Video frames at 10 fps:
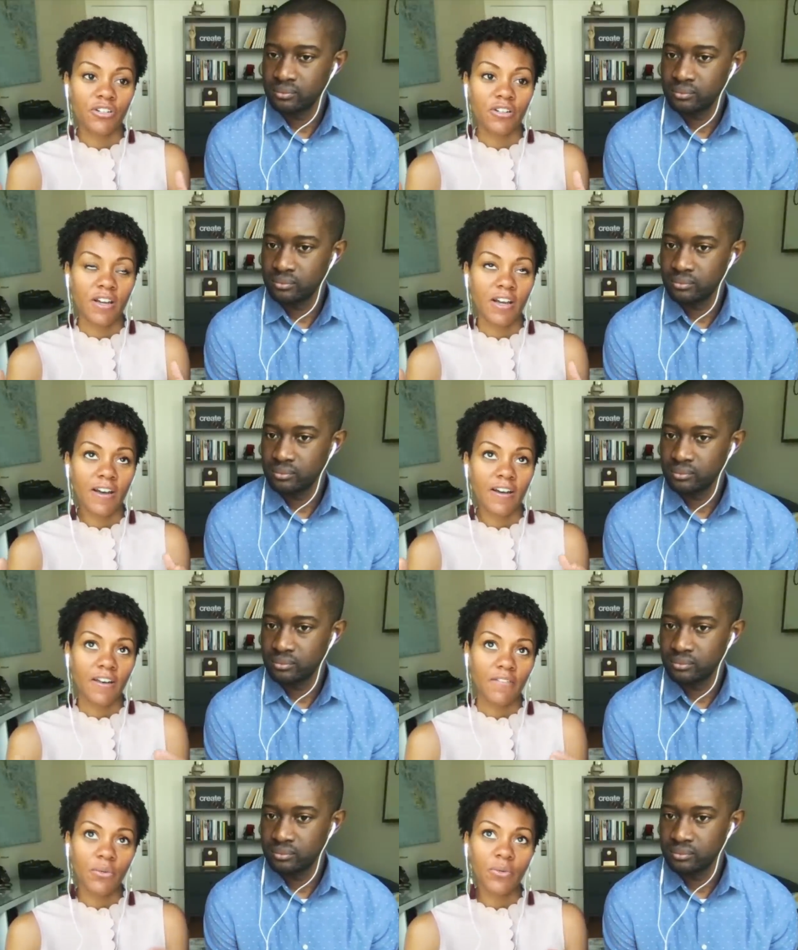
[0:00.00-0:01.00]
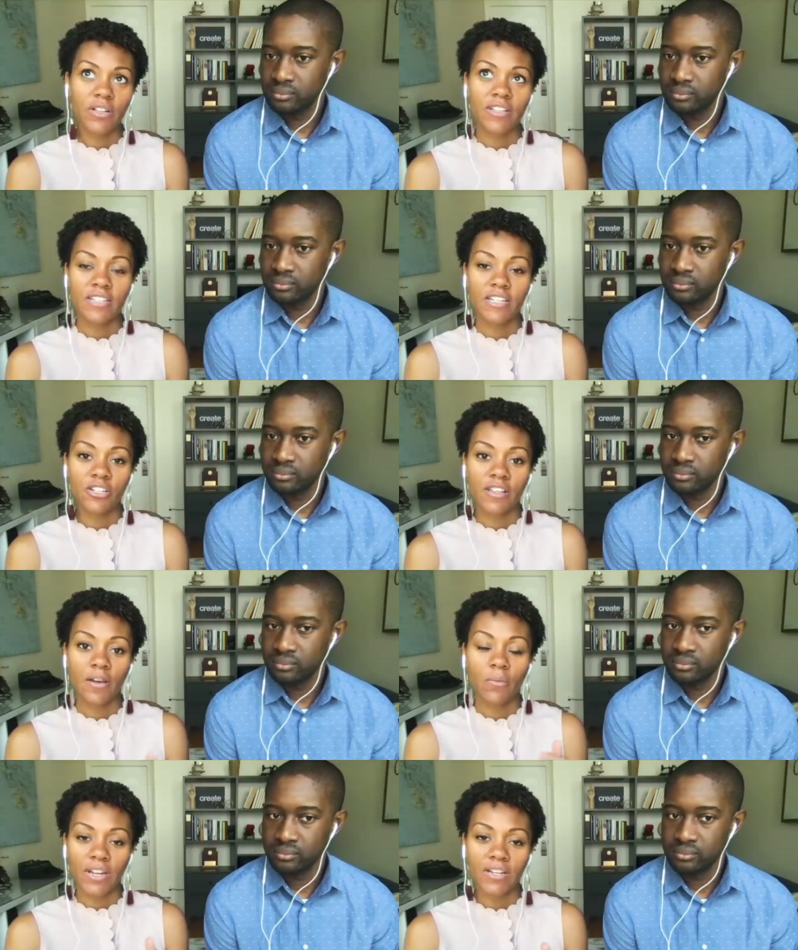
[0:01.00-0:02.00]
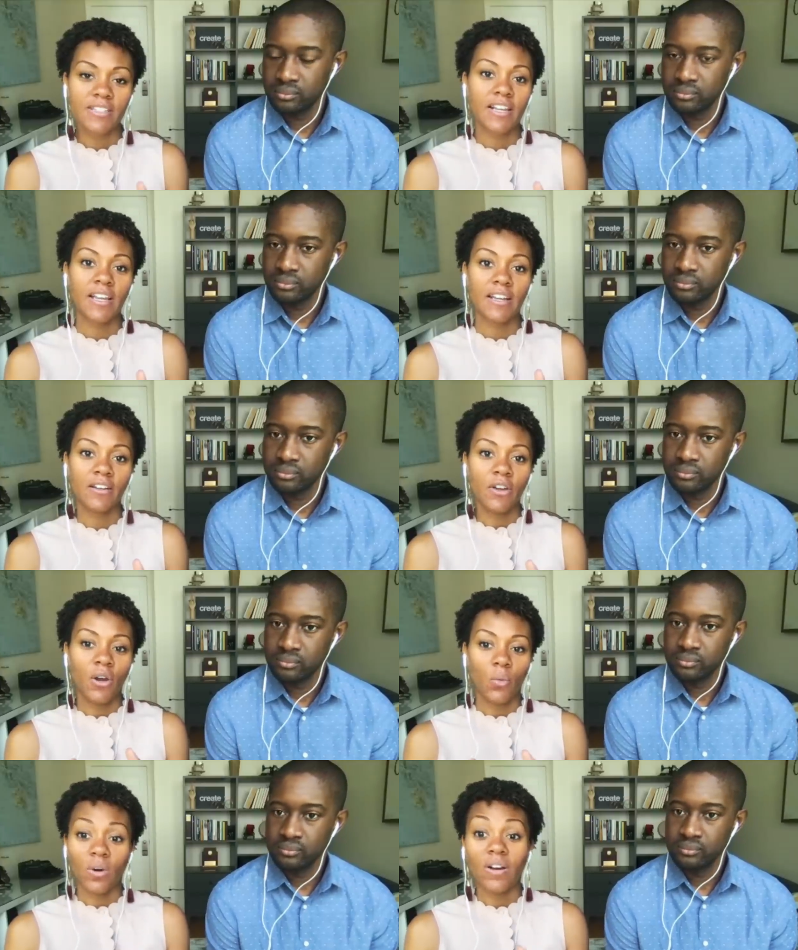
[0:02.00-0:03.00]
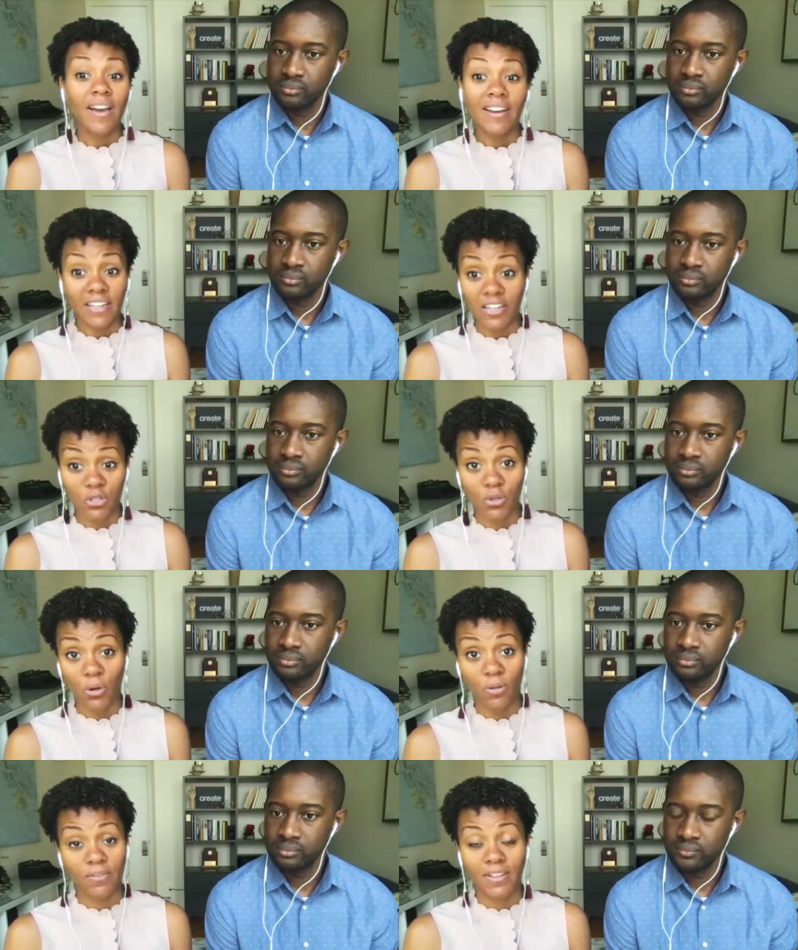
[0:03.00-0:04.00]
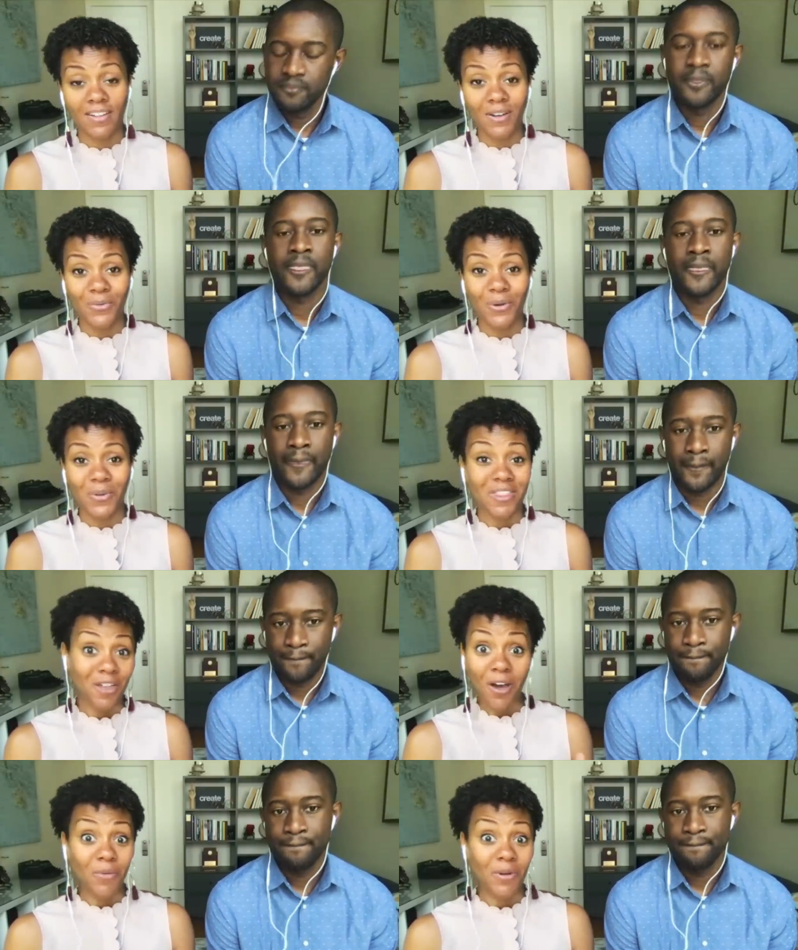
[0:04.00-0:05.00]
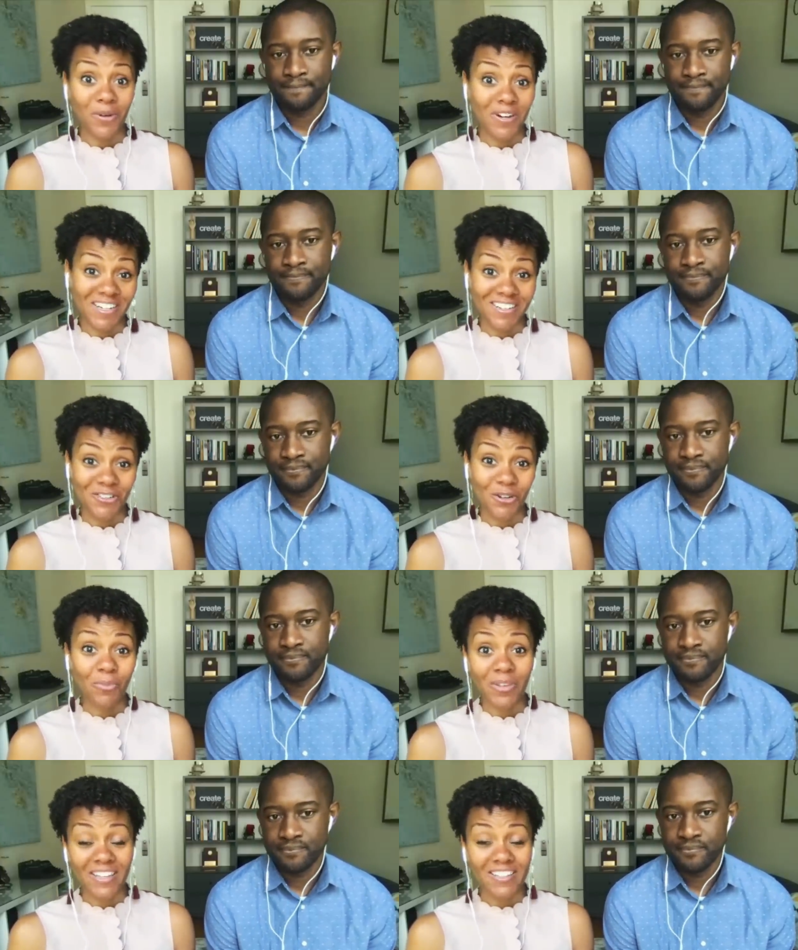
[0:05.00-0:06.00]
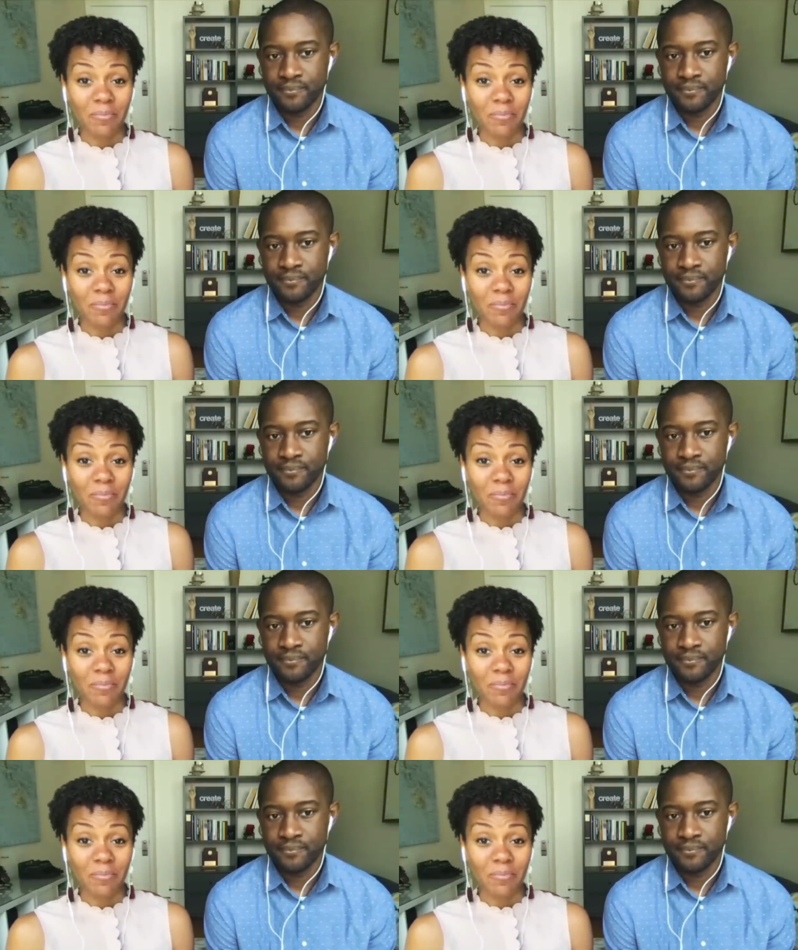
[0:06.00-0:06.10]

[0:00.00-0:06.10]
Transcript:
Speaker 1: uh, of the realization that wait a second, we're not in control. What we thought we were in control because that